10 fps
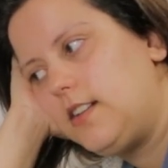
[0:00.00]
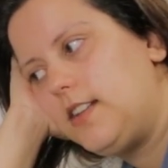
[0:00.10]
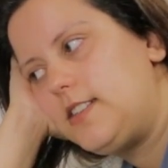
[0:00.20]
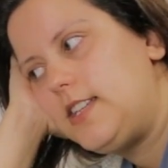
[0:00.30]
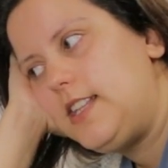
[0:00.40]

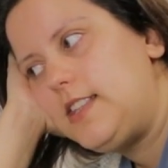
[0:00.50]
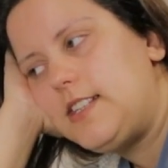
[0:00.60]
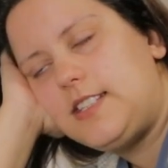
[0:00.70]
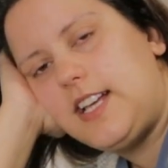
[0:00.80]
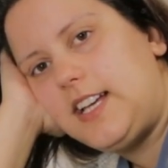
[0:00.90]
let's get
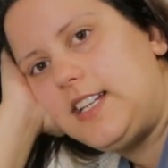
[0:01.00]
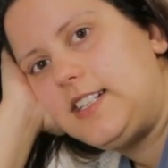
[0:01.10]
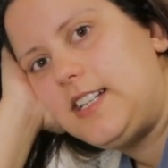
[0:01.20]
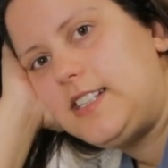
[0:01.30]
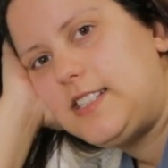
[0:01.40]
this
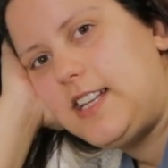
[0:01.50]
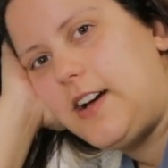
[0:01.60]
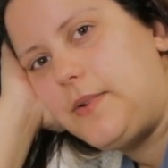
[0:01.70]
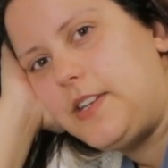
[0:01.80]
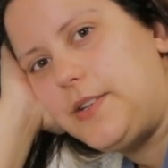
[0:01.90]
done and see
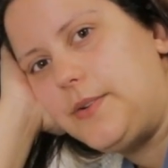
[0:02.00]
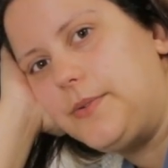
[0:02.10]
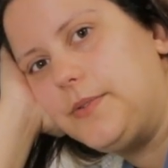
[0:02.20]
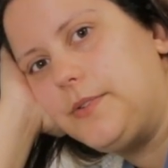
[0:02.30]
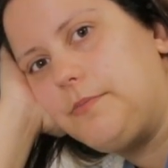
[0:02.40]
how we do.
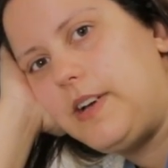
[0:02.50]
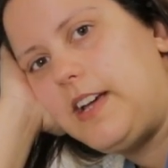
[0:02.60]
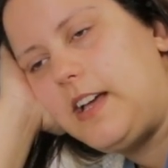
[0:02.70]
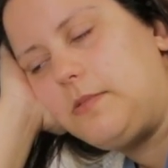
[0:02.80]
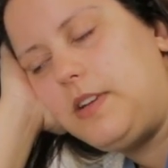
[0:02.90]

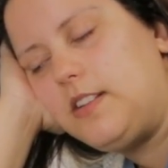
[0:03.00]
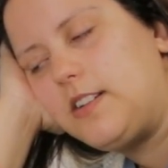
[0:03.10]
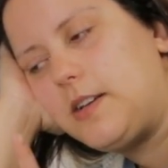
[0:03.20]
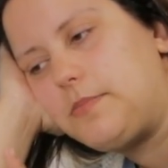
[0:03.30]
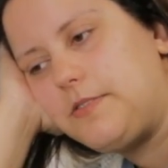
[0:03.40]
But let me
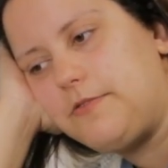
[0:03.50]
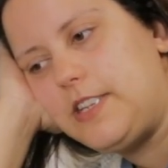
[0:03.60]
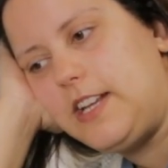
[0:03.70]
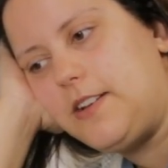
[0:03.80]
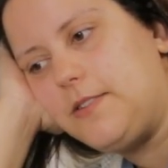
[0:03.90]
look up some
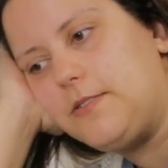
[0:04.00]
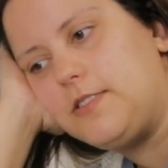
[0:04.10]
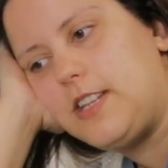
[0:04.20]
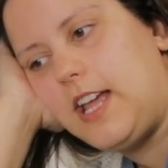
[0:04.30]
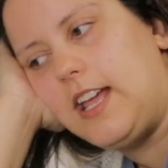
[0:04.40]

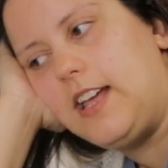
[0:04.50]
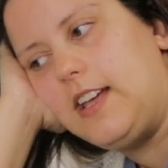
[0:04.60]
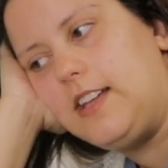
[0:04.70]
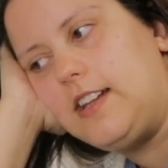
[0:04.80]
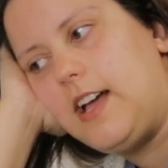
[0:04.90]
videos,
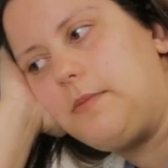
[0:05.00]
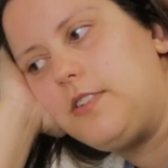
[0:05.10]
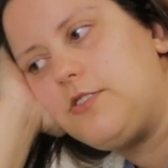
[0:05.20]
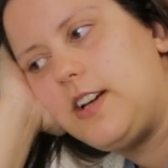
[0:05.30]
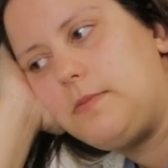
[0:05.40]
and I'm
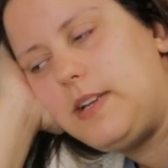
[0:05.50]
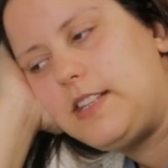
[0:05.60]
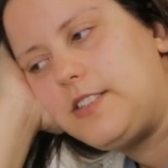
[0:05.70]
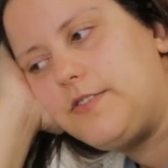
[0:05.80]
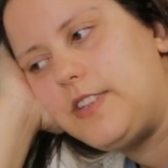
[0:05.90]
going to try to make
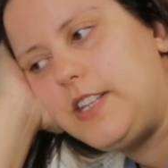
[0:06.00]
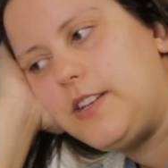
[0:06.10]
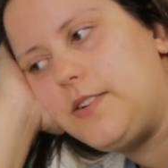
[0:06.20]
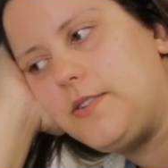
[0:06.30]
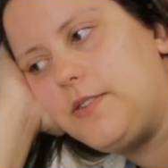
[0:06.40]
this
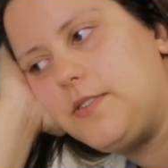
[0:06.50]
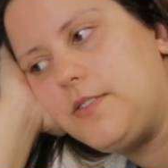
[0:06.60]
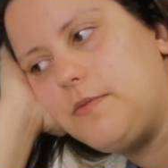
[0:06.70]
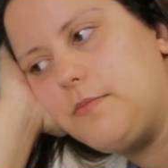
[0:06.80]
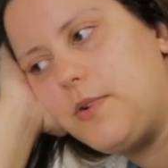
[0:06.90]

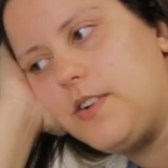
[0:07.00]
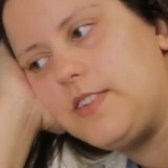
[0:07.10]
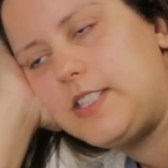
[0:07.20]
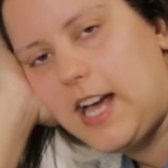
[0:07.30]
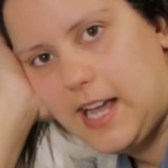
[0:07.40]
video more of
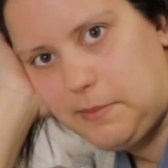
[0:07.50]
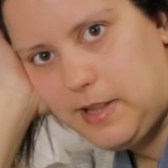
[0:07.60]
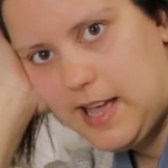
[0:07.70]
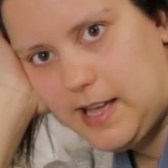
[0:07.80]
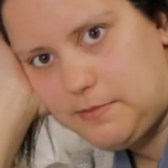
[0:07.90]
a time
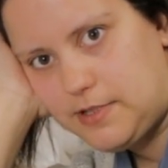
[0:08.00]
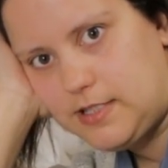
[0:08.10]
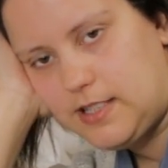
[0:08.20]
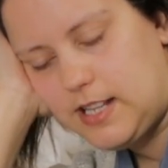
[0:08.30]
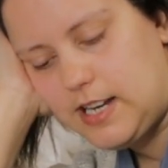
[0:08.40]
lapse
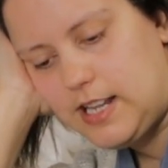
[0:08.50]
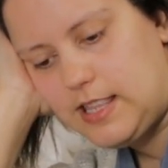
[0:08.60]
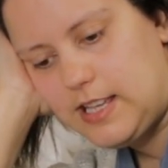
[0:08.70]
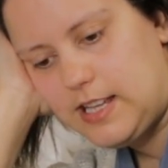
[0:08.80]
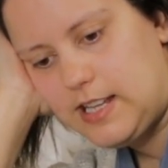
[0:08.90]
than
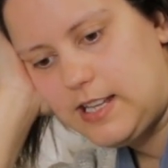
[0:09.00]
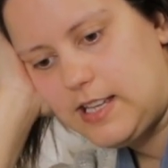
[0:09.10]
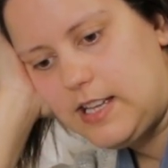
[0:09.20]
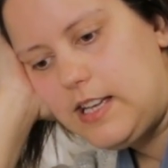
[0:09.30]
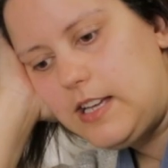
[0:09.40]
anything,